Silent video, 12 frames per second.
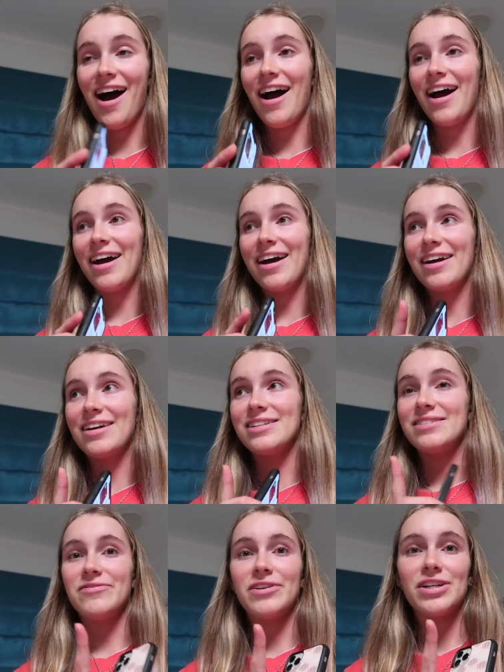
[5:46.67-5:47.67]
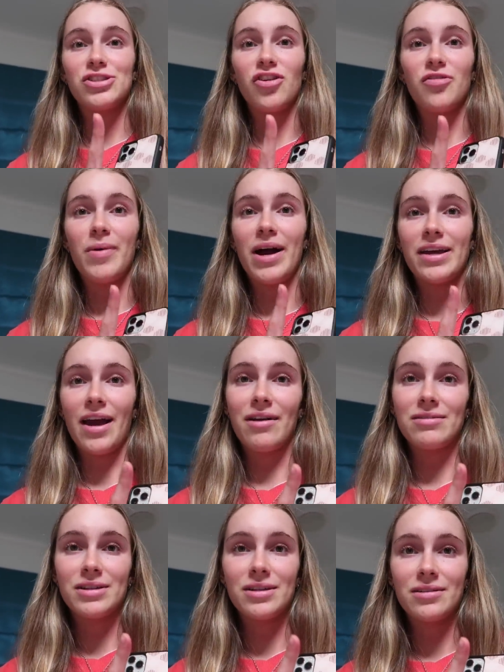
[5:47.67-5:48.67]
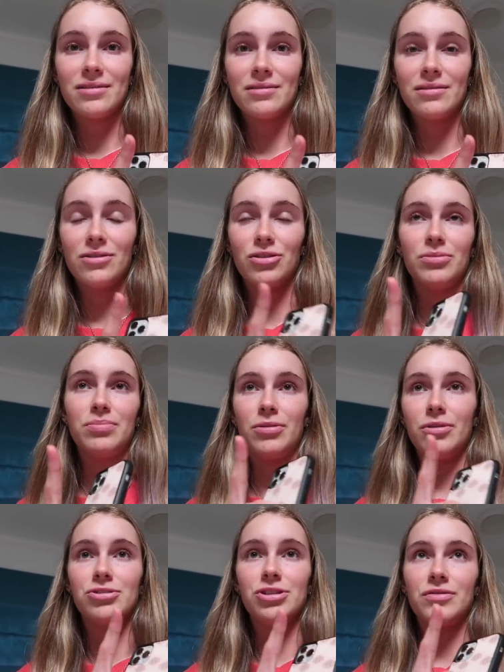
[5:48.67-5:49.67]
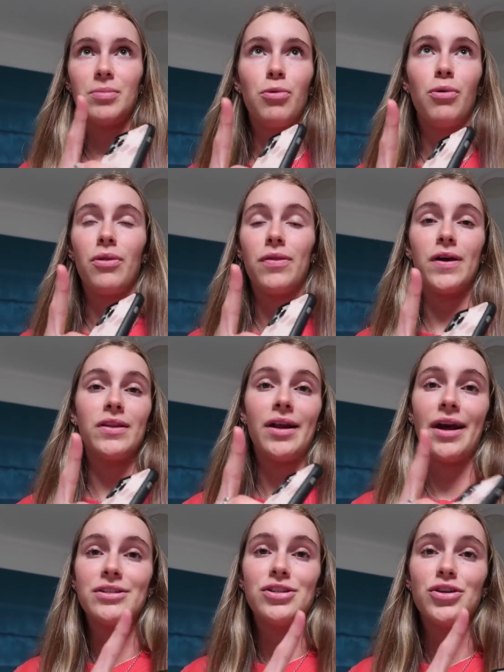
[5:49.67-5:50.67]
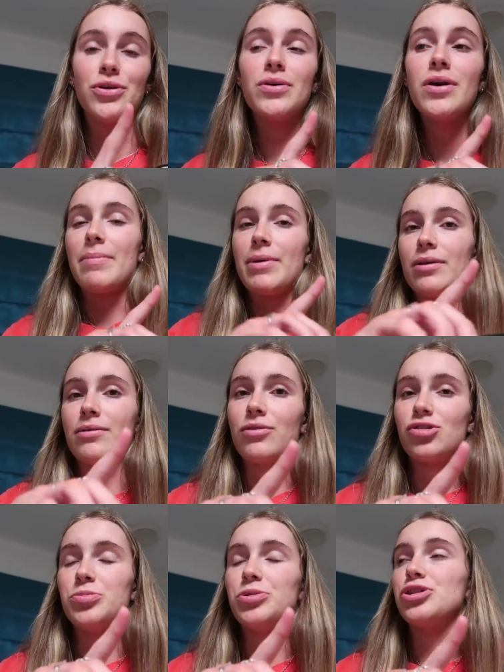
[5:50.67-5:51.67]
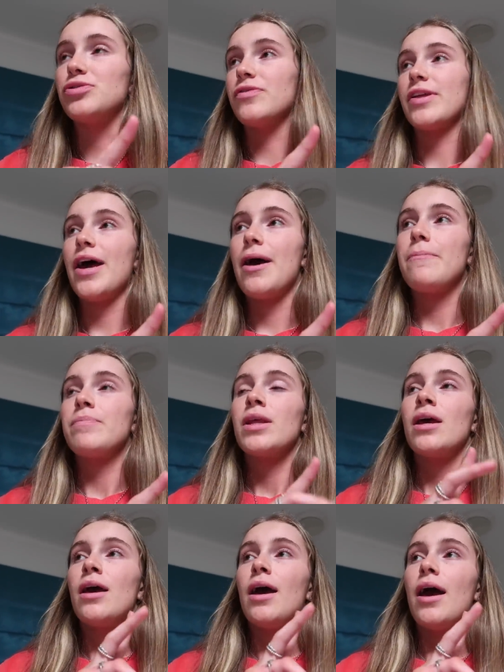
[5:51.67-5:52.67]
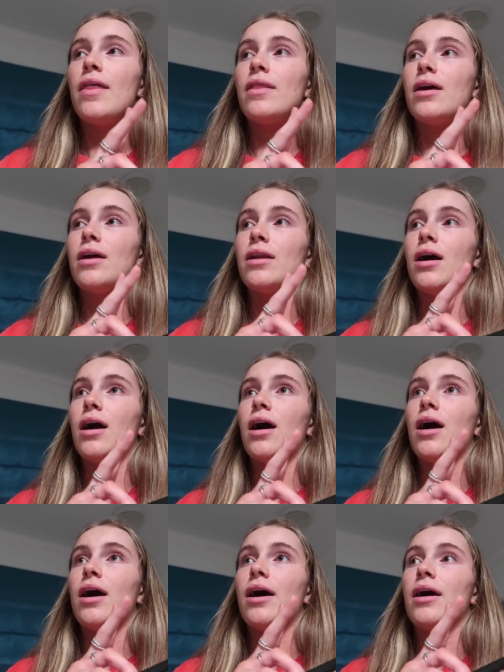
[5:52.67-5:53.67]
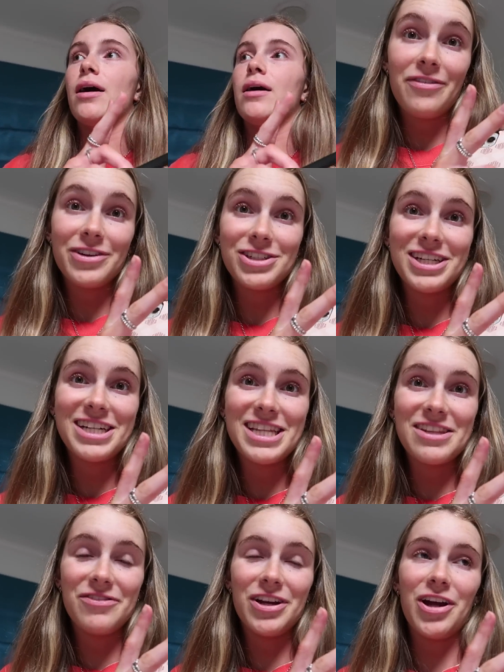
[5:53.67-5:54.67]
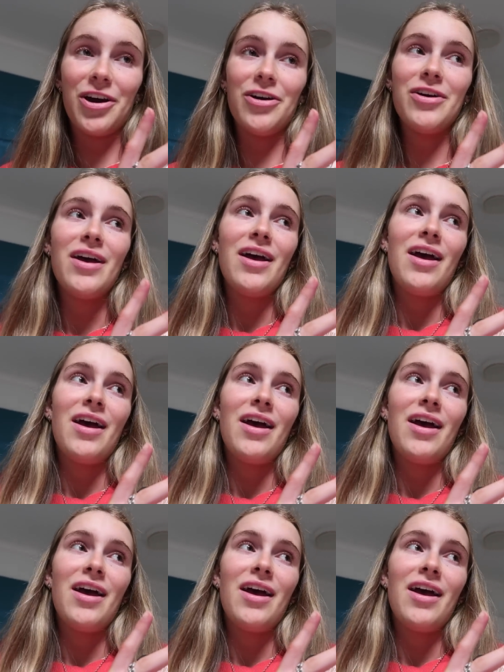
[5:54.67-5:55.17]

I finished off my accounting group project report thing that I had to do, like my contribution for that. And then I finished editing the video